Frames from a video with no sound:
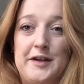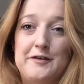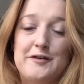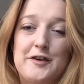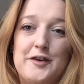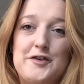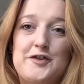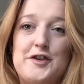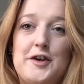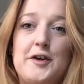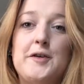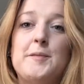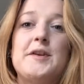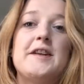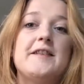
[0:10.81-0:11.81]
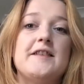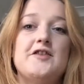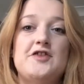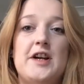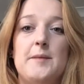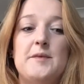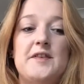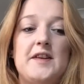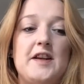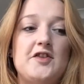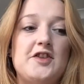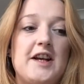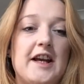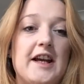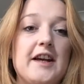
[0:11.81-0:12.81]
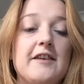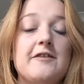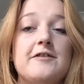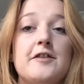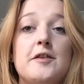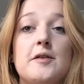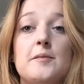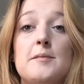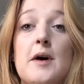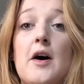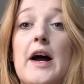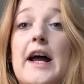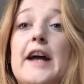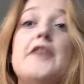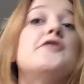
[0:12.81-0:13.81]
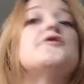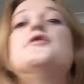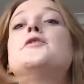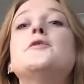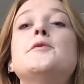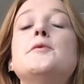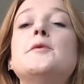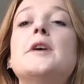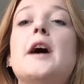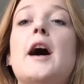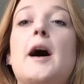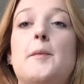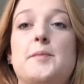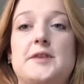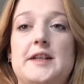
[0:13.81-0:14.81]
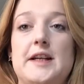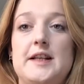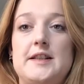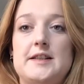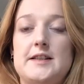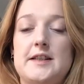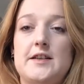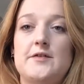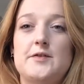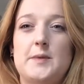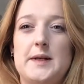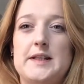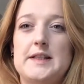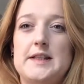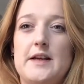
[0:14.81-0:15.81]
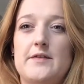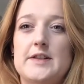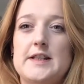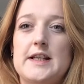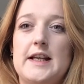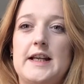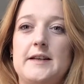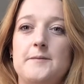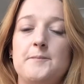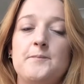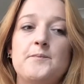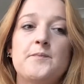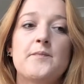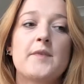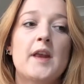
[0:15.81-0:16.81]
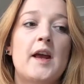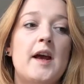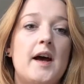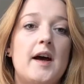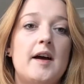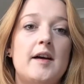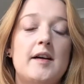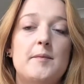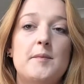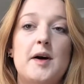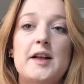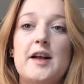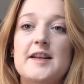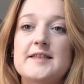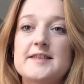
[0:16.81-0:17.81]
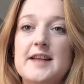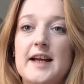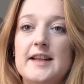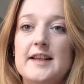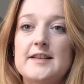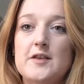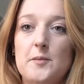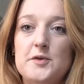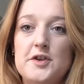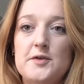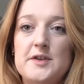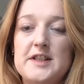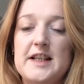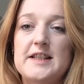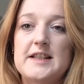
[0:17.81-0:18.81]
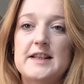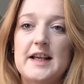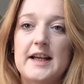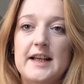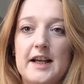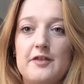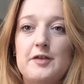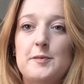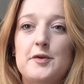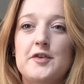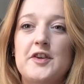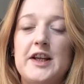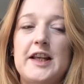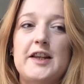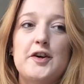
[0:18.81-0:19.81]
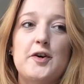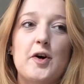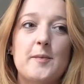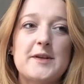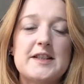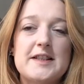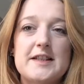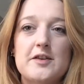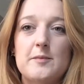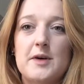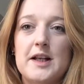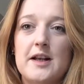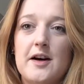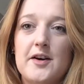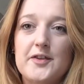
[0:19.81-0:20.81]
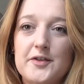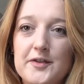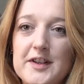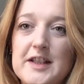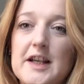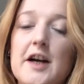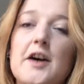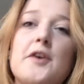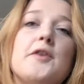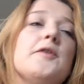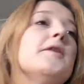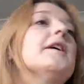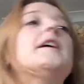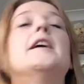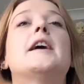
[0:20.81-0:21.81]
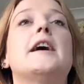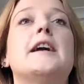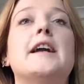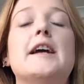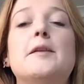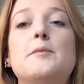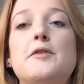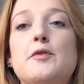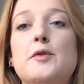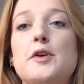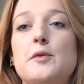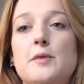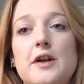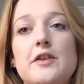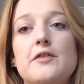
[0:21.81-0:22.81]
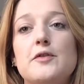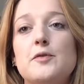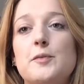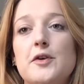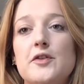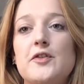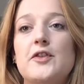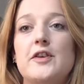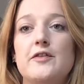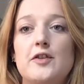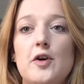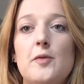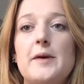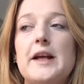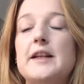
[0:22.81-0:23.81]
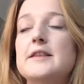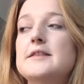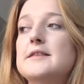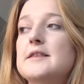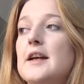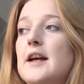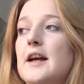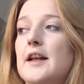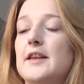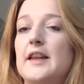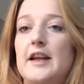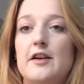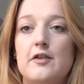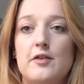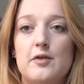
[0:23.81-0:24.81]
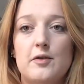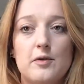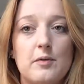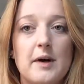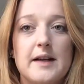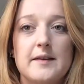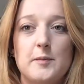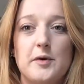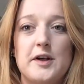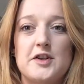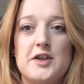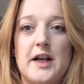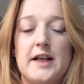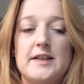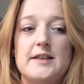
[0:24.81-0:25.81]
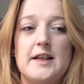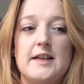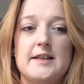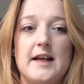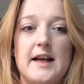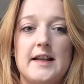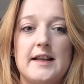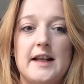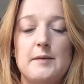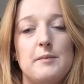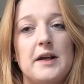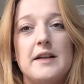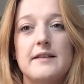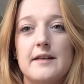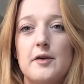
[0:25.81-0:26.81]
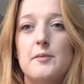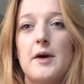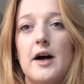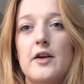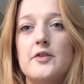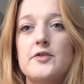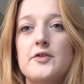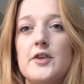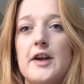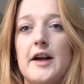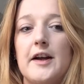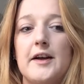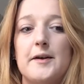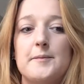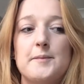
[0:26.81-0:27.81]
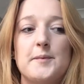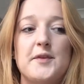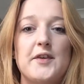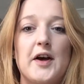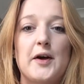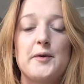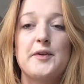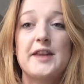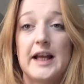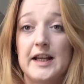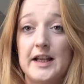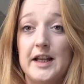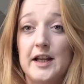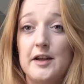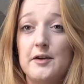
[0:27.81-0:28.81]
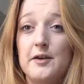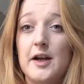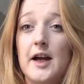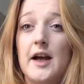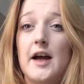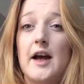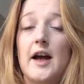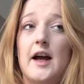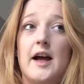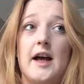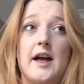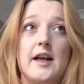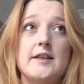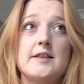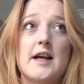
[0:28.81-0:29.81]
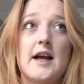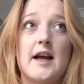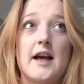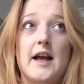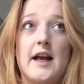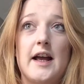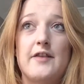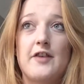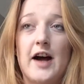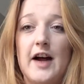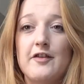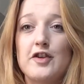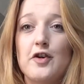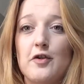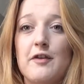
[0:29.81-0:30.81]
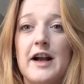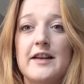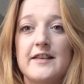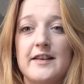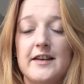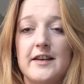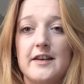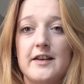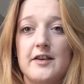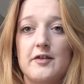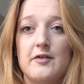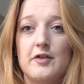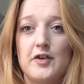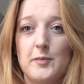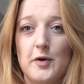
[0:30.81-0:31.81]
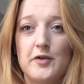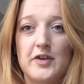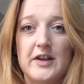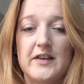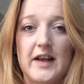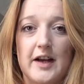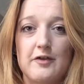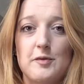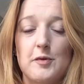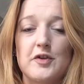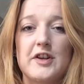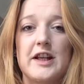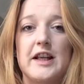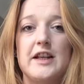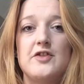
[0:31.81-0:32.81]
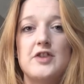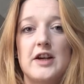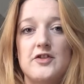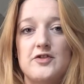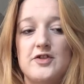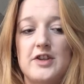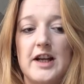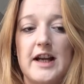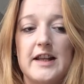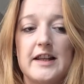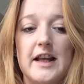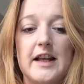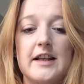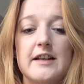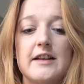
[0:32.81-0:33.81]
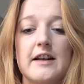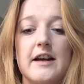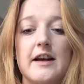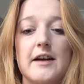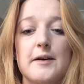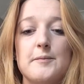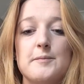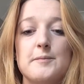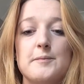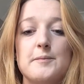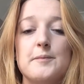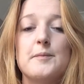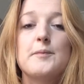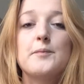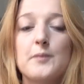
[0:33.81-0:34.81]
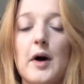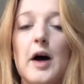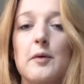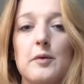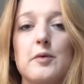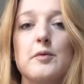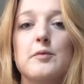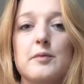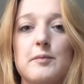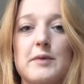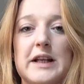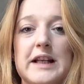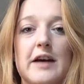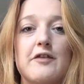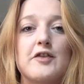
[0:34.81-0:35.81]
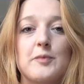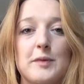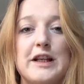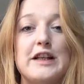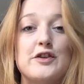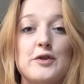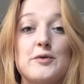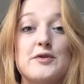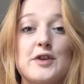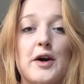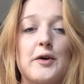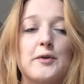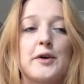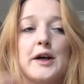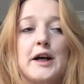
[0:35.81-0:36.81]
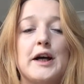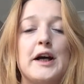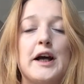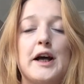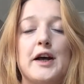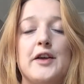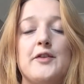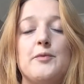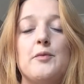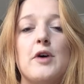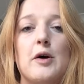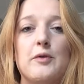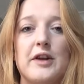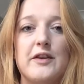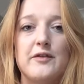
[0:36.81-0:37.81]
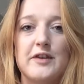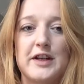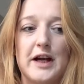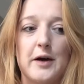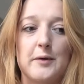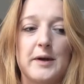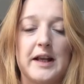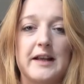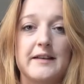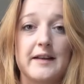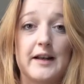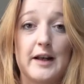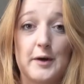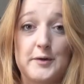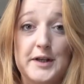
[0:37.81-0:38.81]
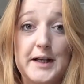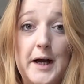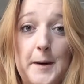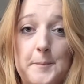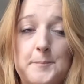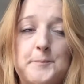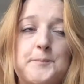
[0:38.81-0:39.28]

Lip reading: Floss Tube. This is Gem Stitch here for my June update of 2017. I'd like to take this opportunity to thank everybody that commented on my last video. Again, with all your wonderful positive comments, they're always appreciated and they mean so much. So thank you. And if I haven't got round to responding to everybody just yet, then I will inevitably do so as while this video is loading up.